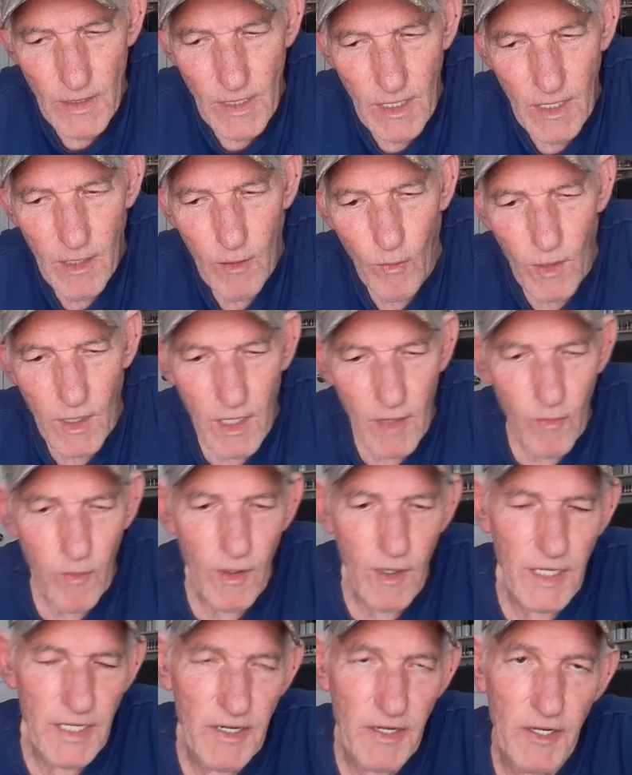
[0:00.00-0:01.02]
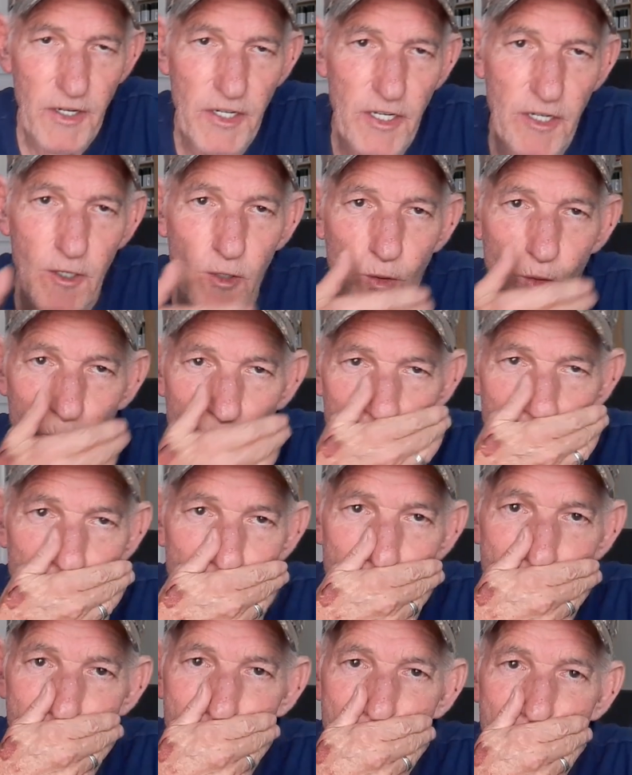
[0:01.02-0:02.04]
And what I wanted to do
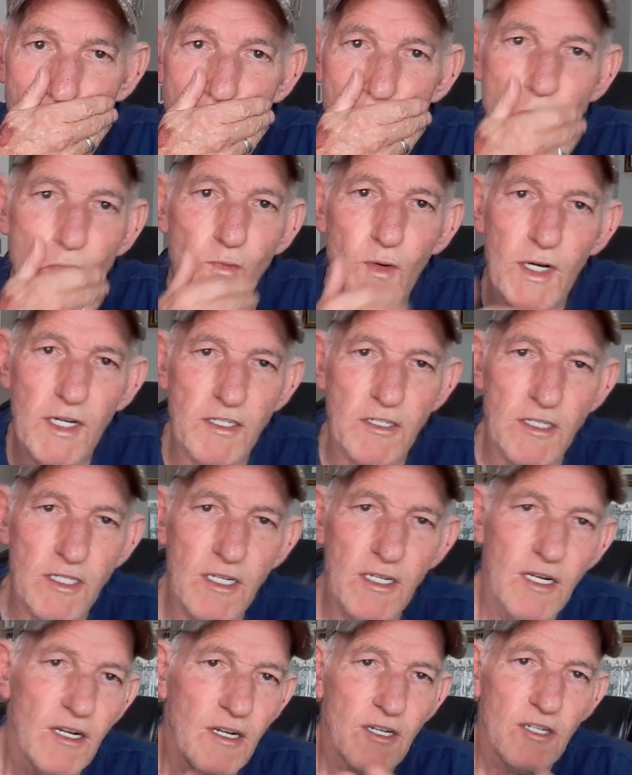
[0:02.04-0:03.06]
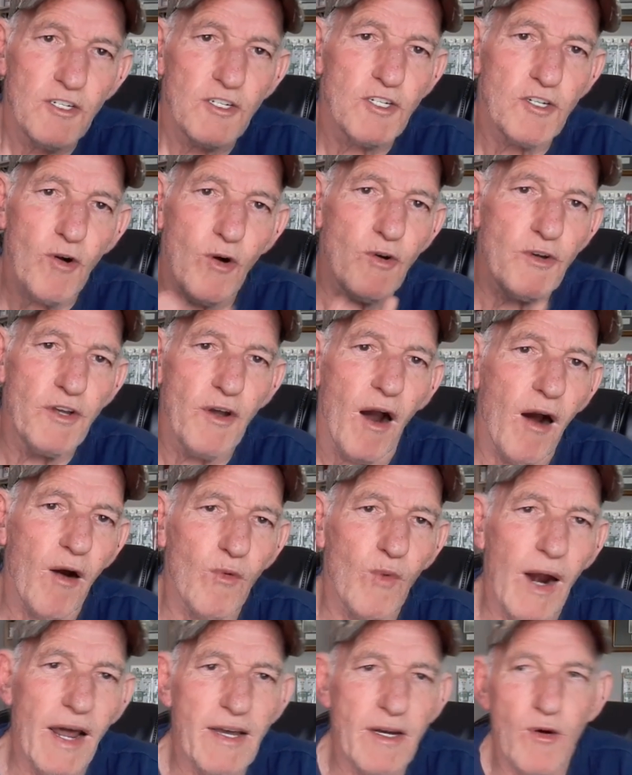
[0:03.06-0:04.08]
was show you all
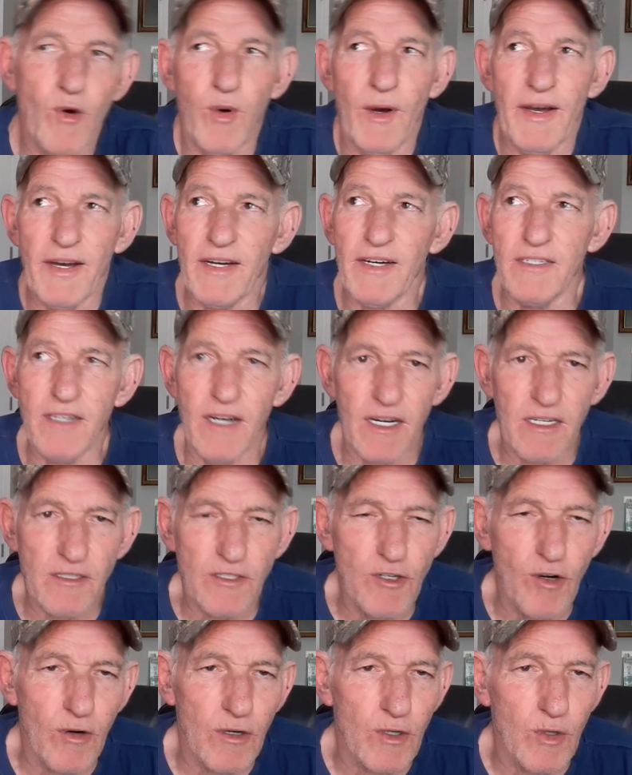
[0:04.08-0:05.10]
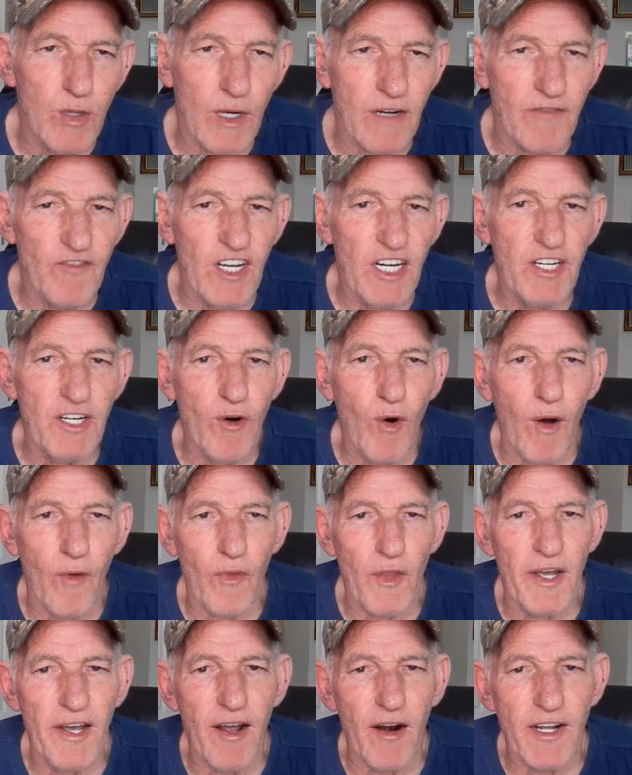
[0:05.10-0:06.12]
right quick, do a quick video on
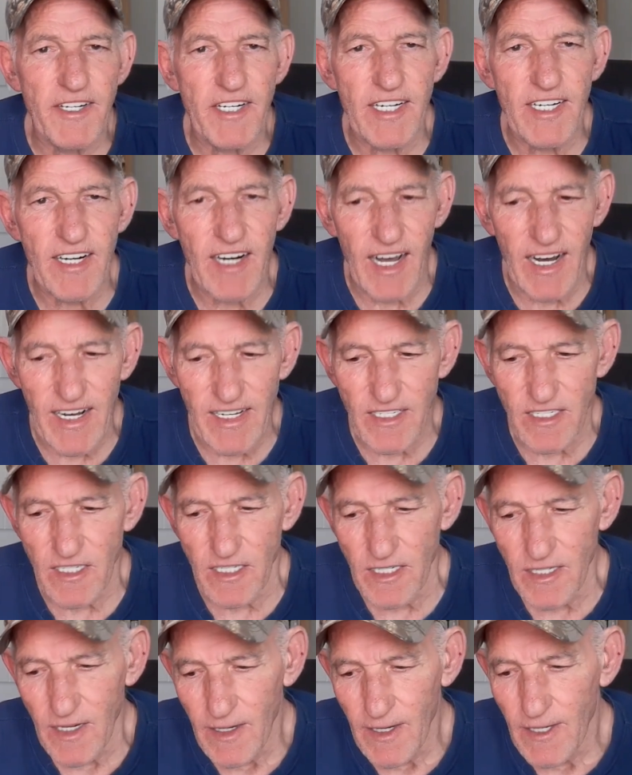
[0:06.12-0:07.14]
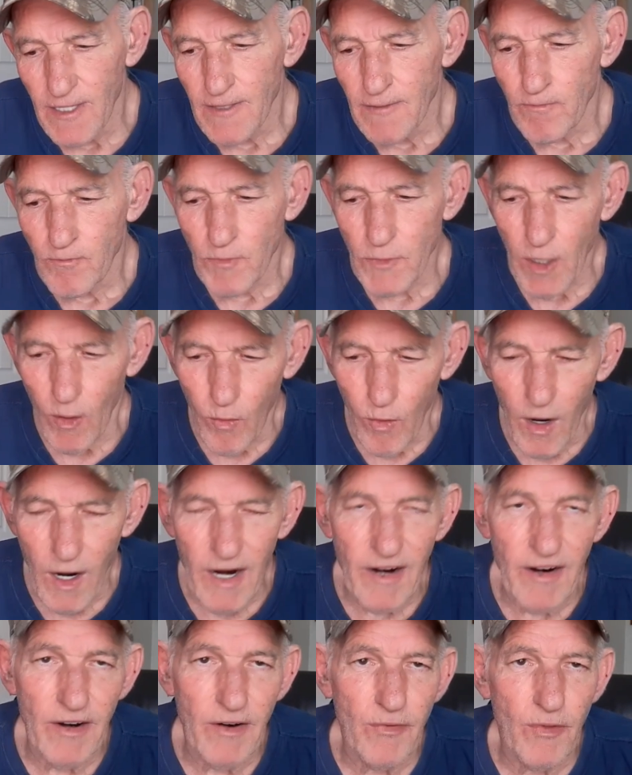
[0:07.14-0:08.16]
the LED lights, the
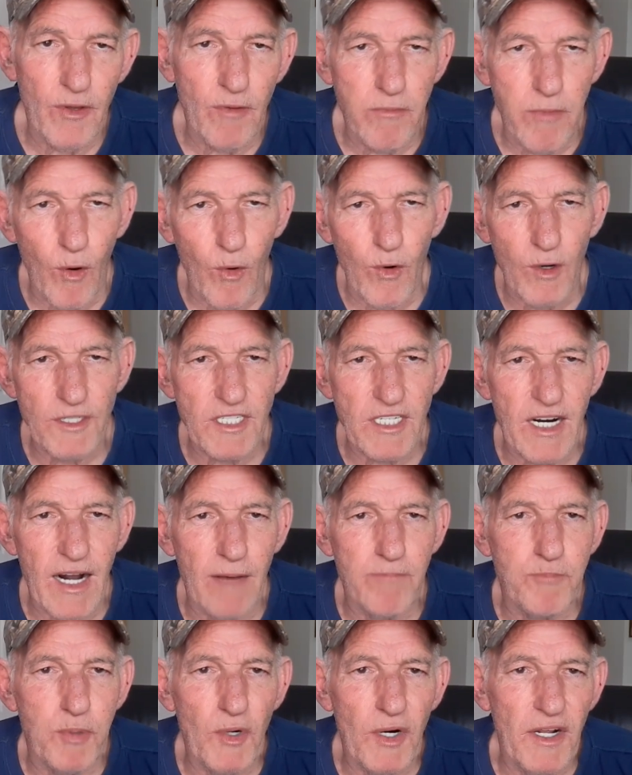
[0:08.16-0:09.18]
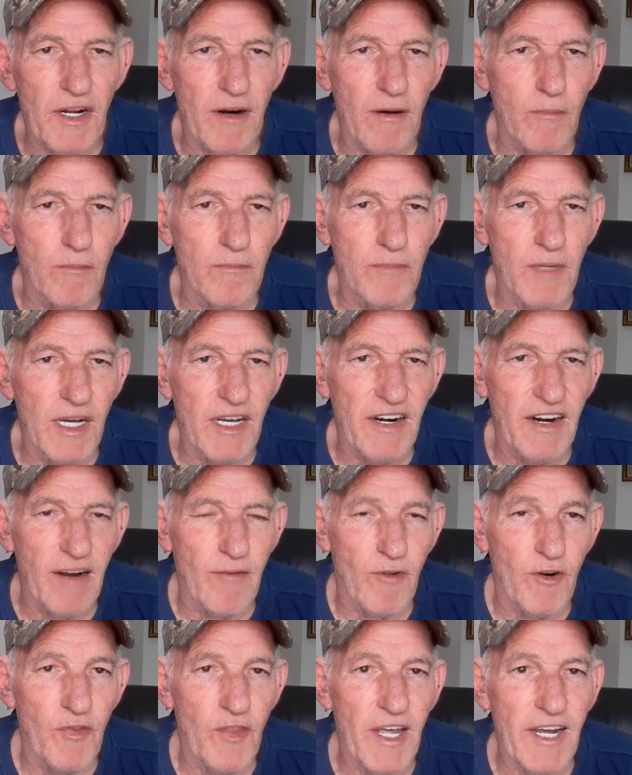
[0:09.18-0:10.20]
wiring, the boards that I put in them, and
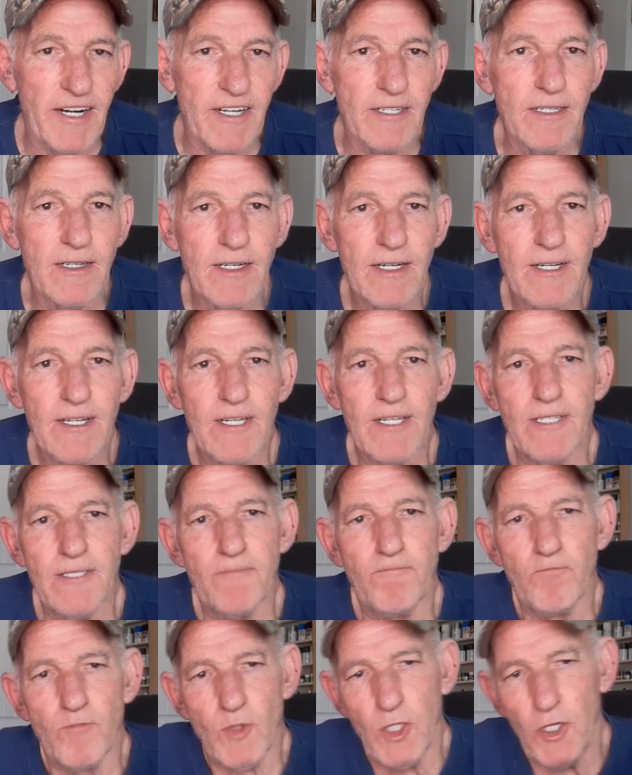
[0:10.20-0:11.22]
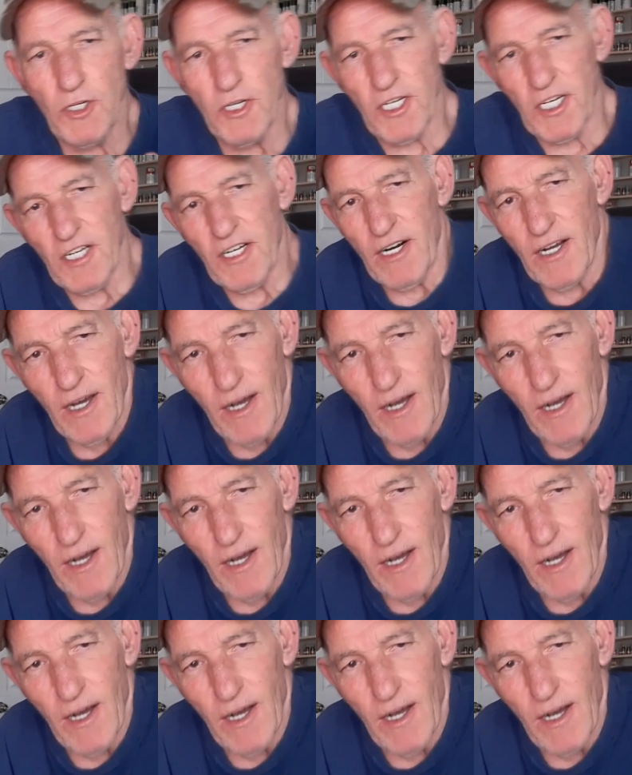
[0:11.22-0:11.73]
everything. So you could